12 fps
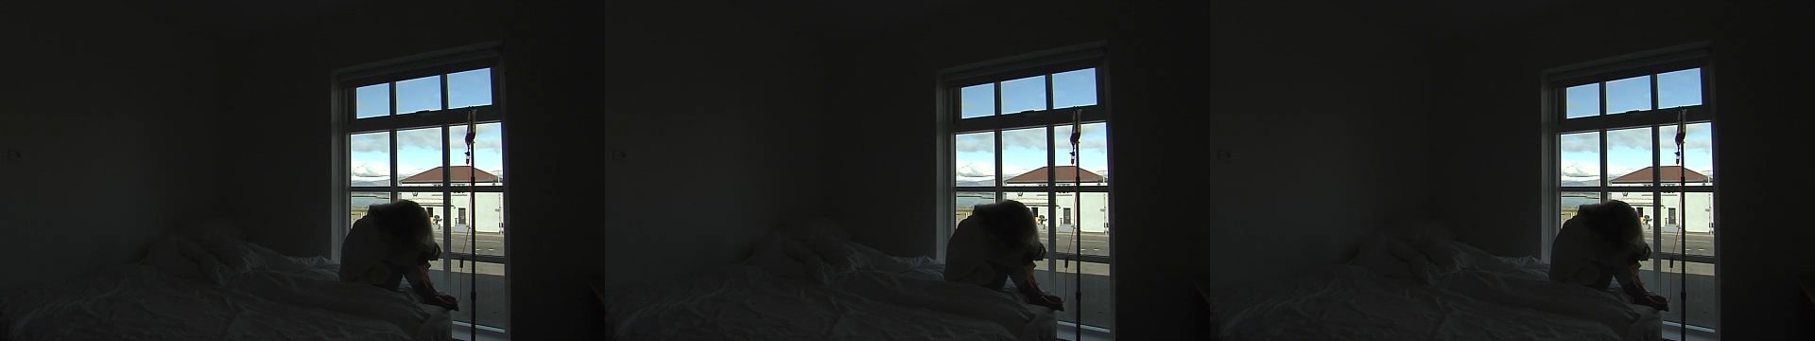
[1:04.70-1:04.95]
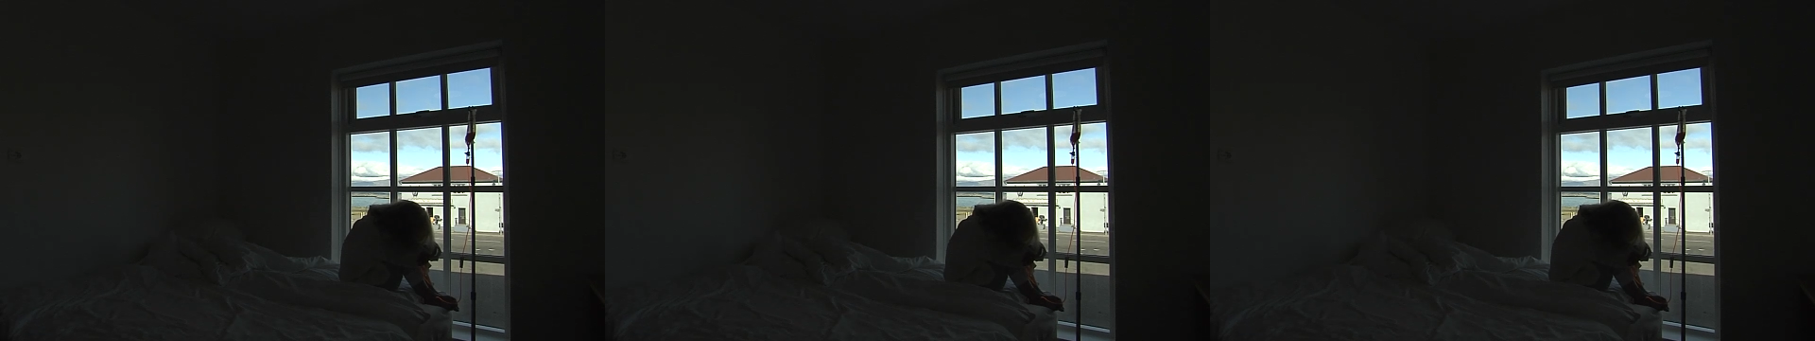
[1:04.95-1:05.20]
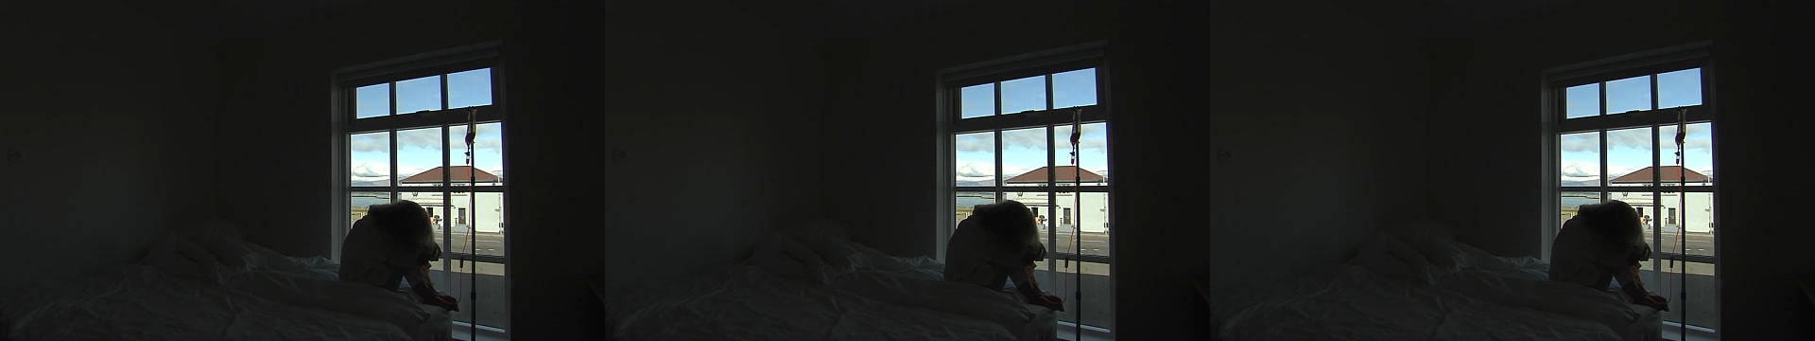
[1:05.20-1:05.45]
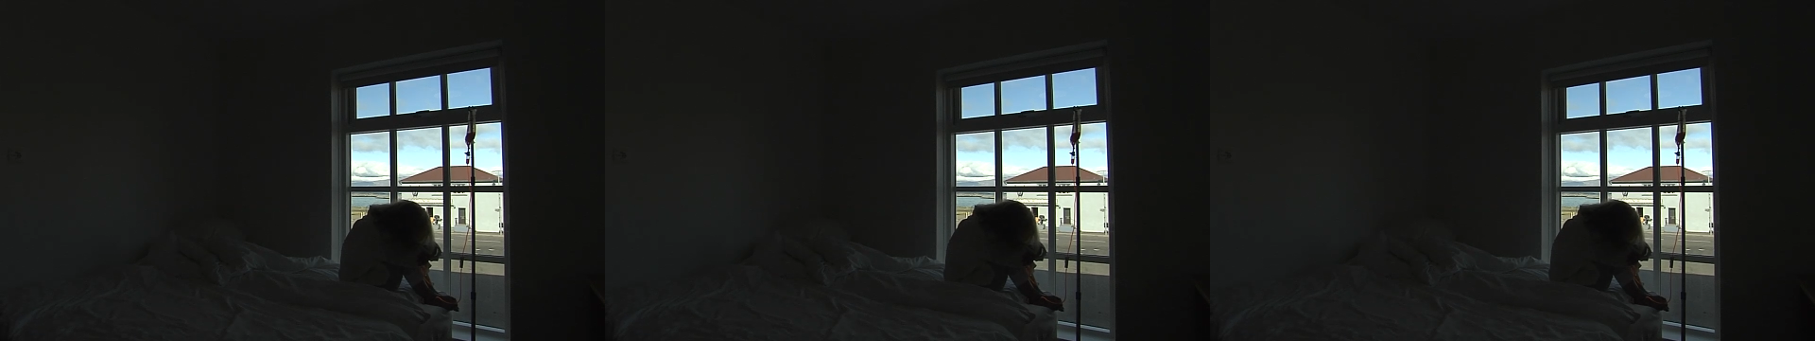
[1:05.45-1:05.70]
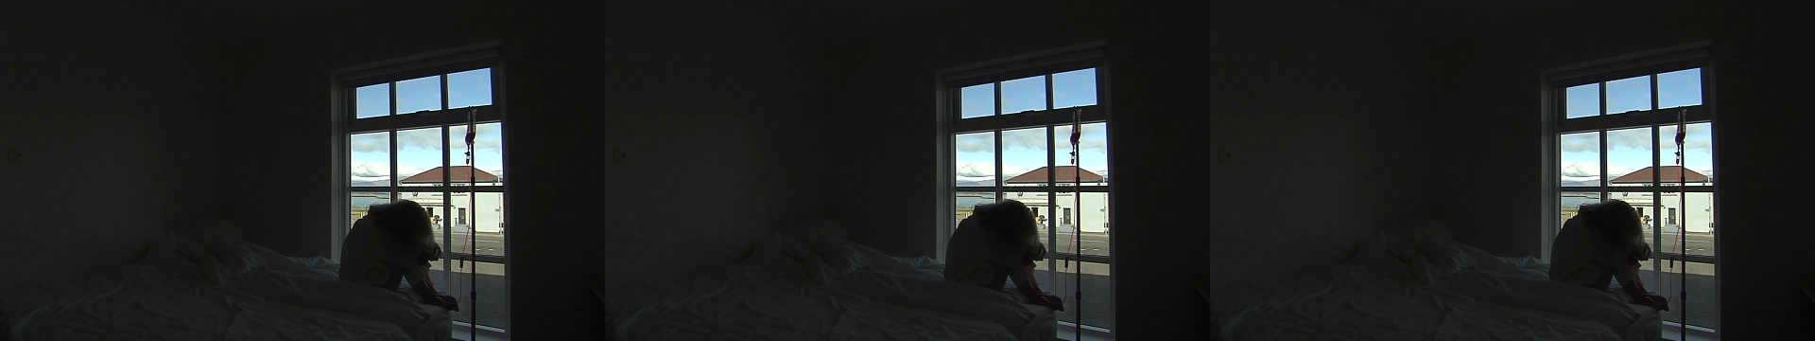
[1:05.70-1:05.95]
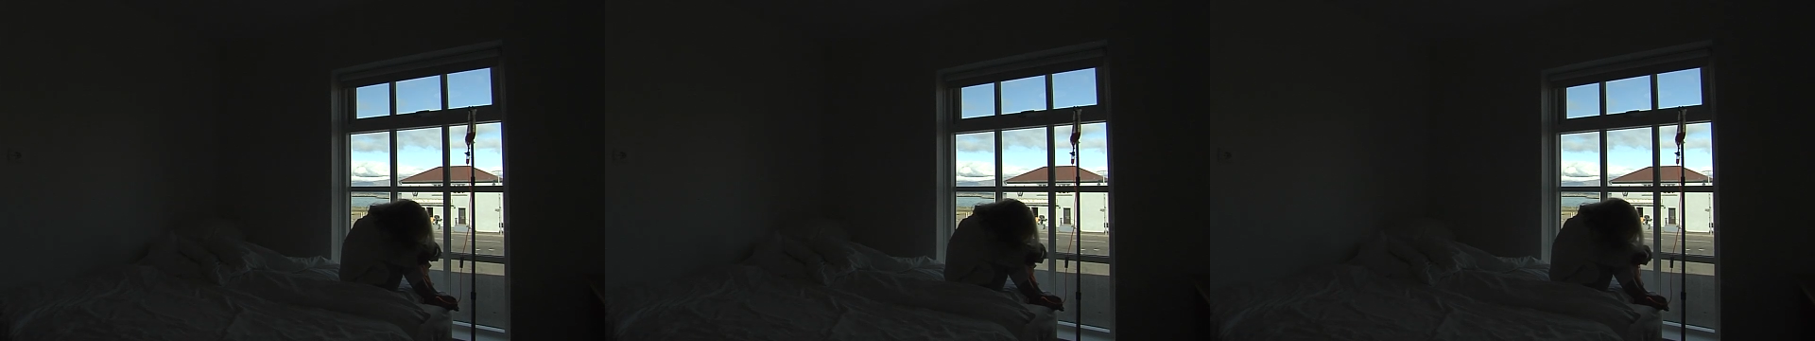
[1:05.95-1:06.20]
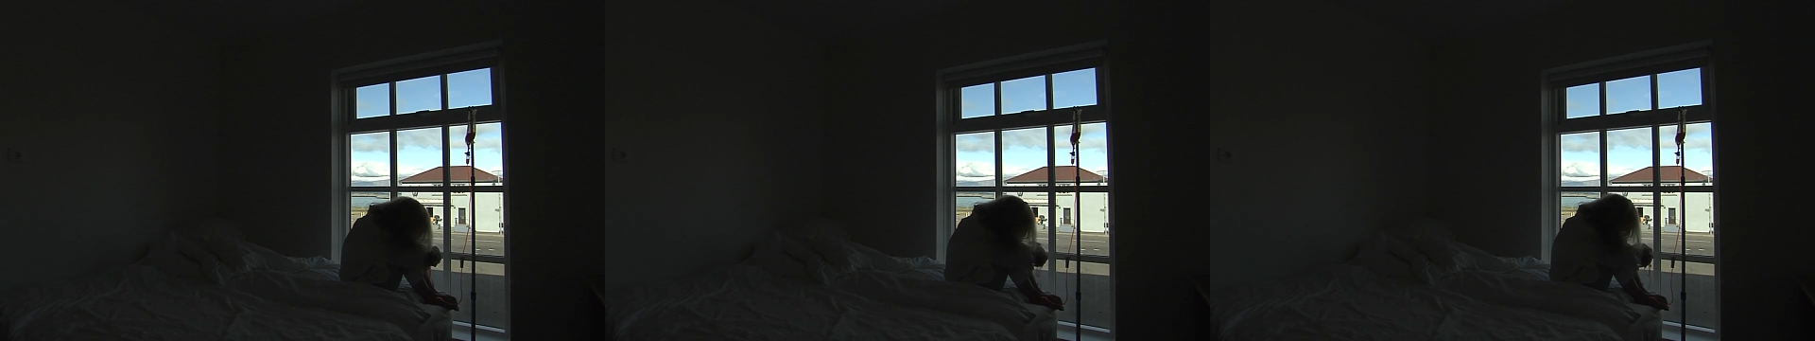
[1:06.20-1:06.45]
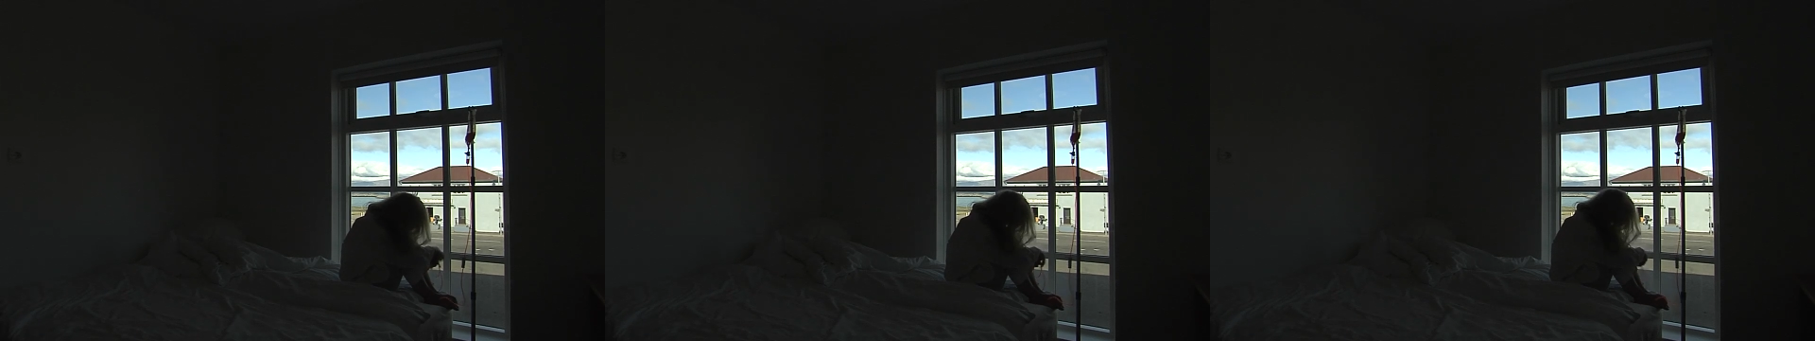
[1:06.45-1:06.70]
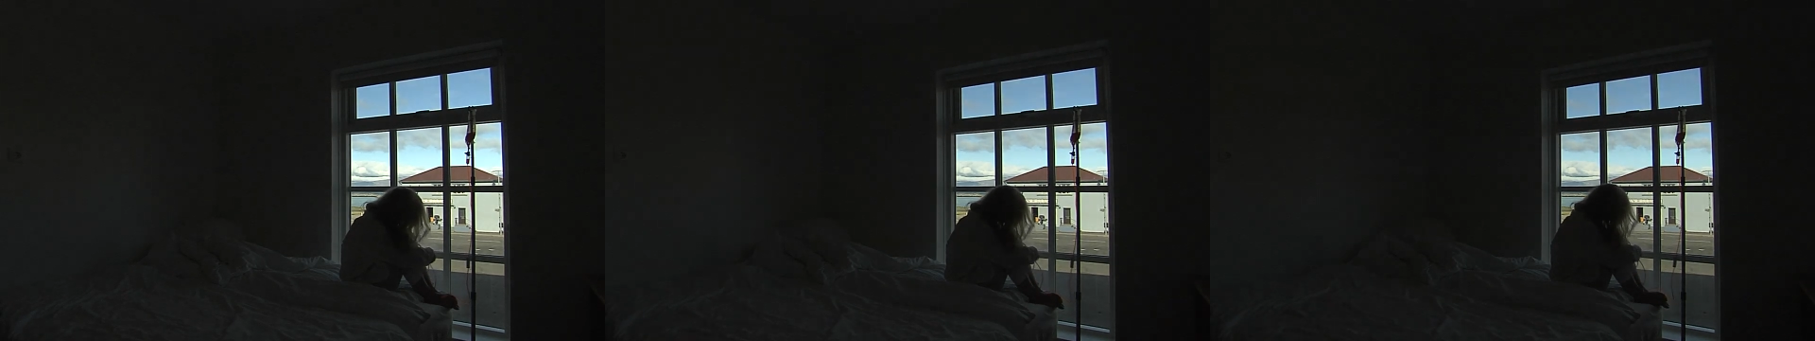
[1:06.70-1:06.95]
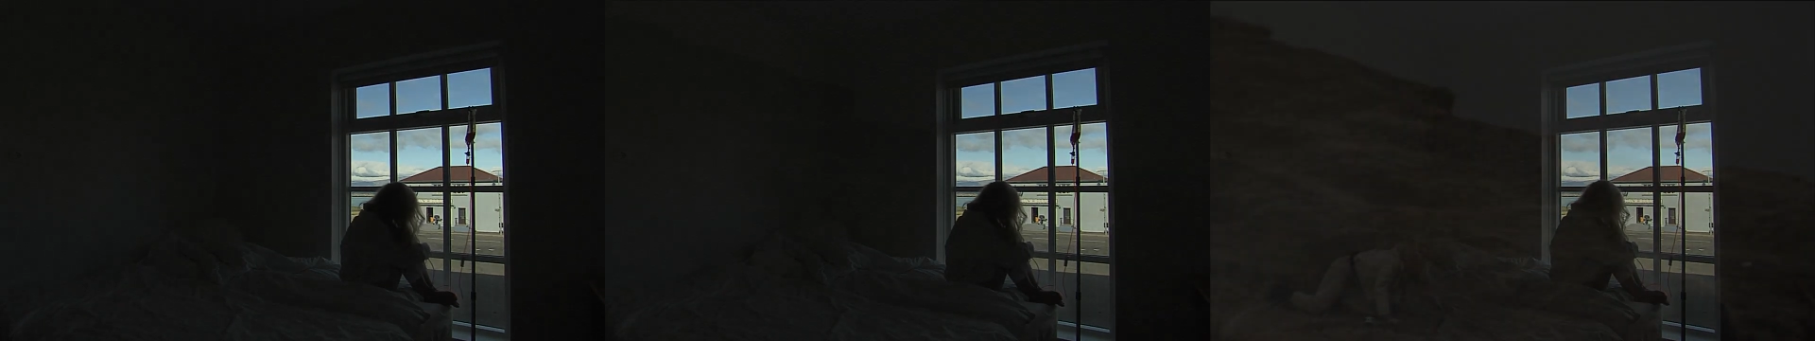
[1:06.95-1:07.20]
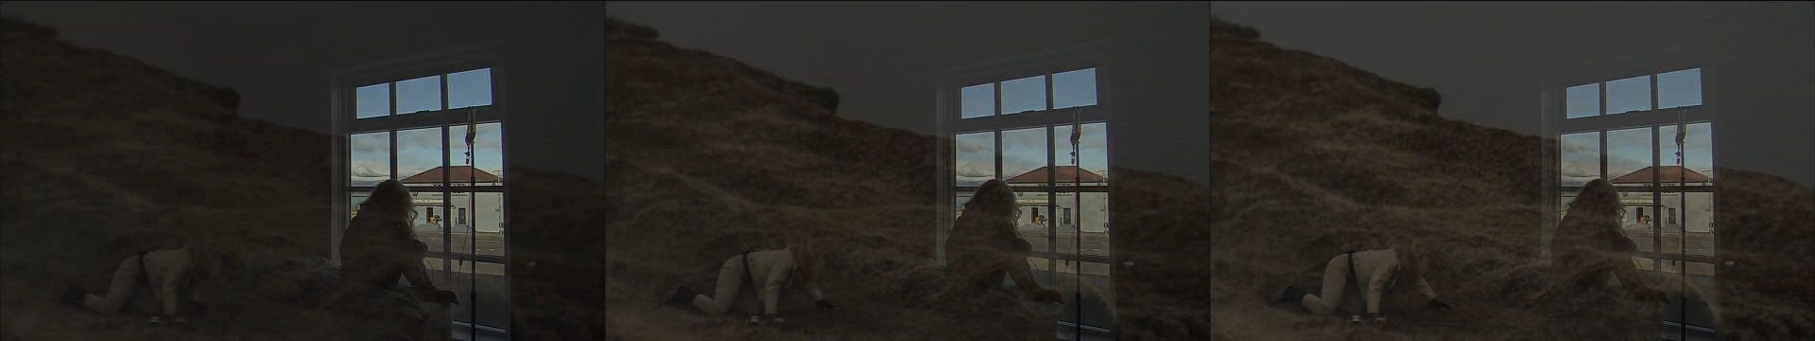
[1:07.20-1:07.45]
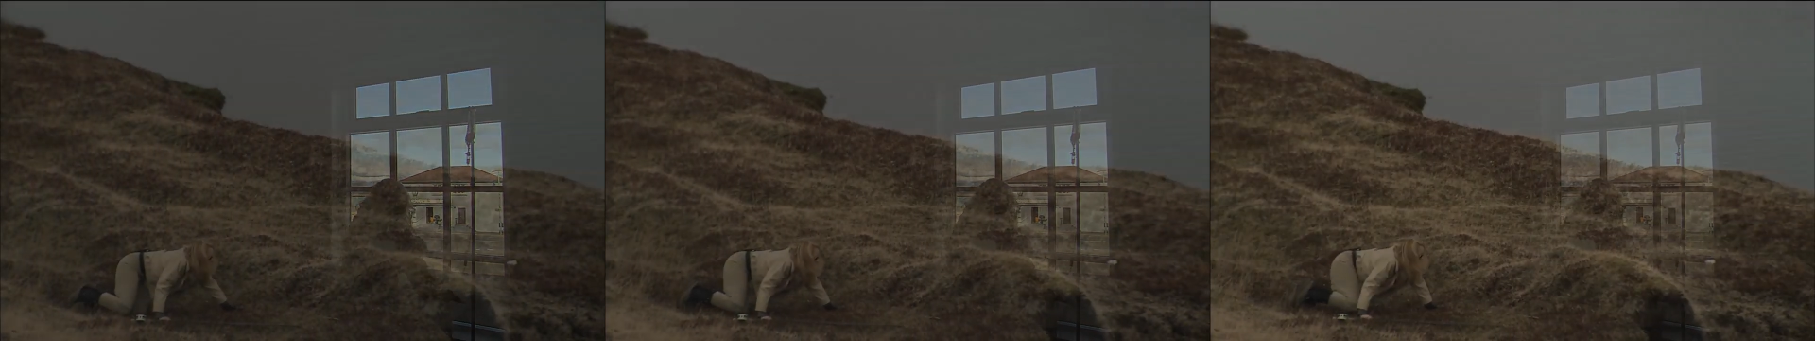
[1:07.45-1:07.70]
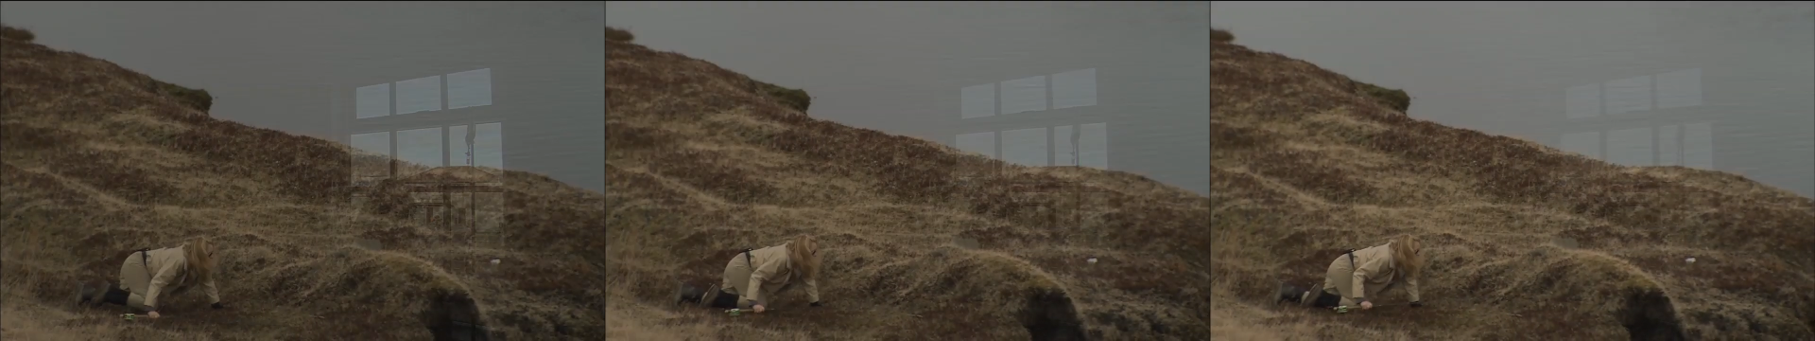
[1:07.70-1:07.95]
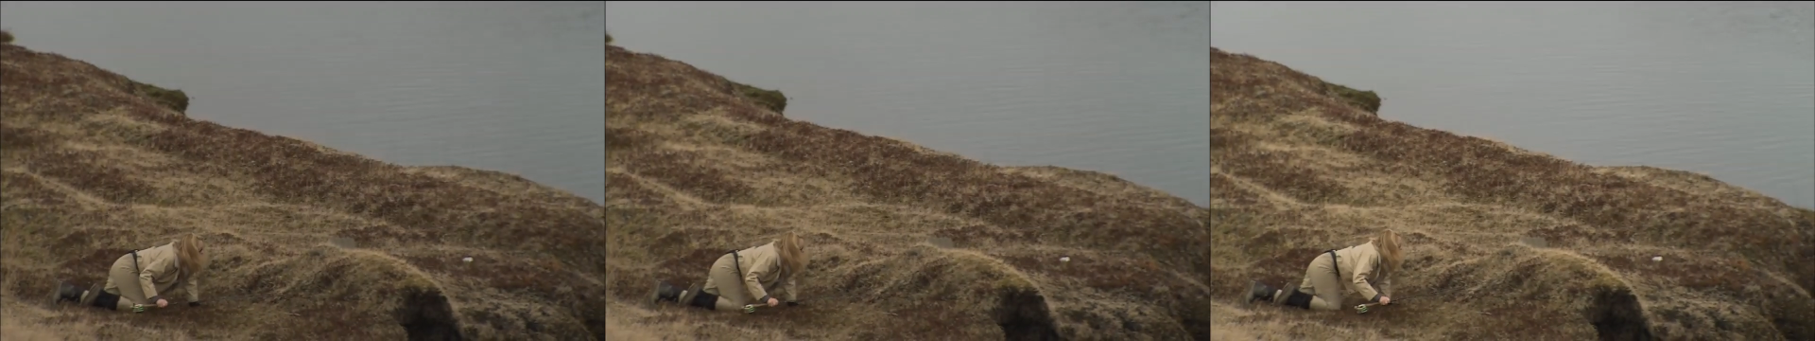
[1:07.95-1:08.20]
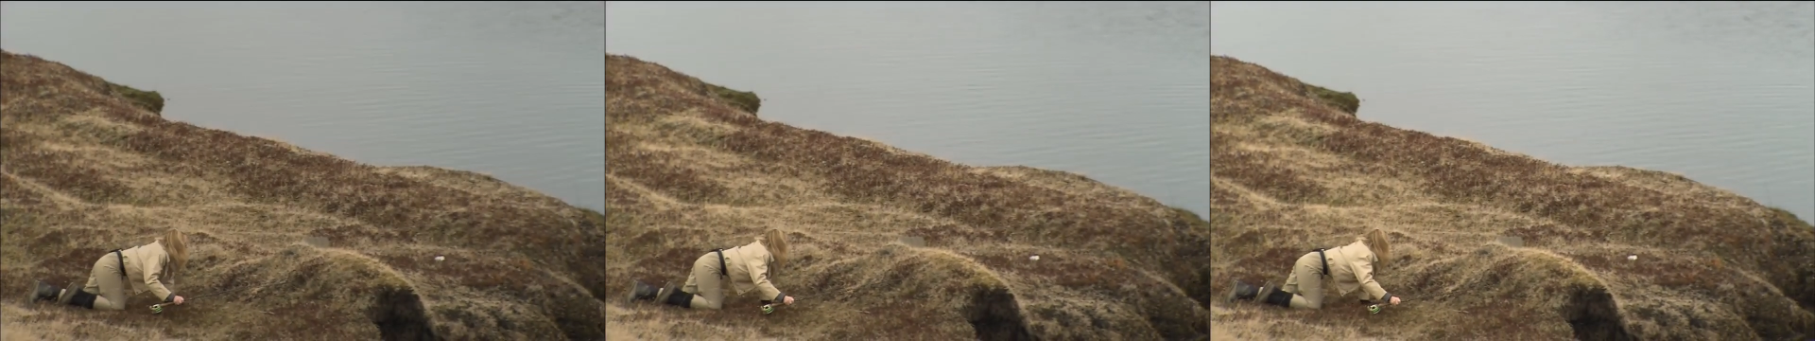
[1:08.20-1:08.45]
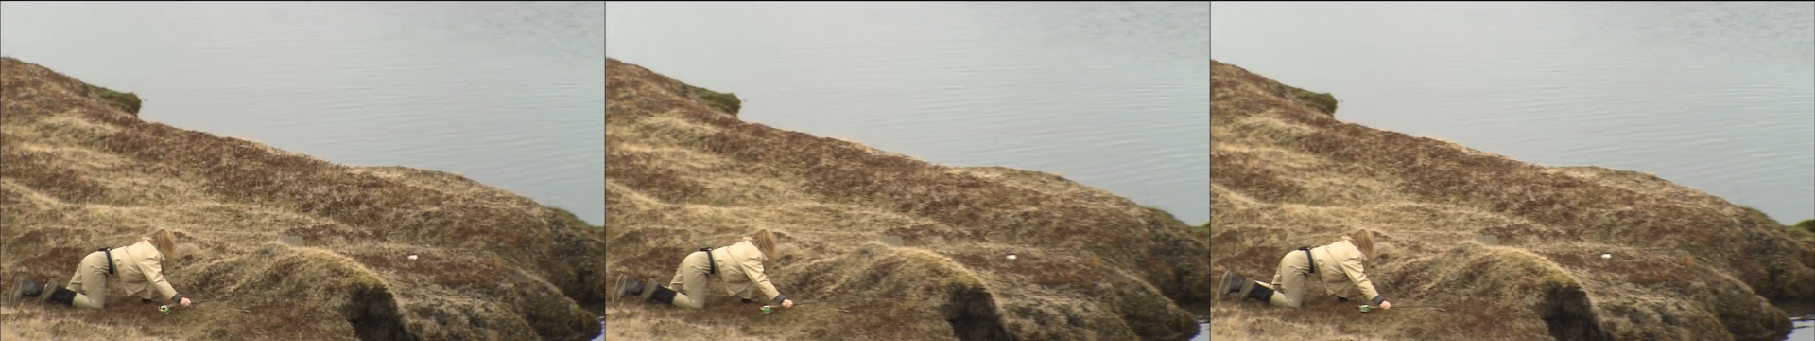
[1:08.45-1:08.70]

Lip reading: [unreadable: no face in view]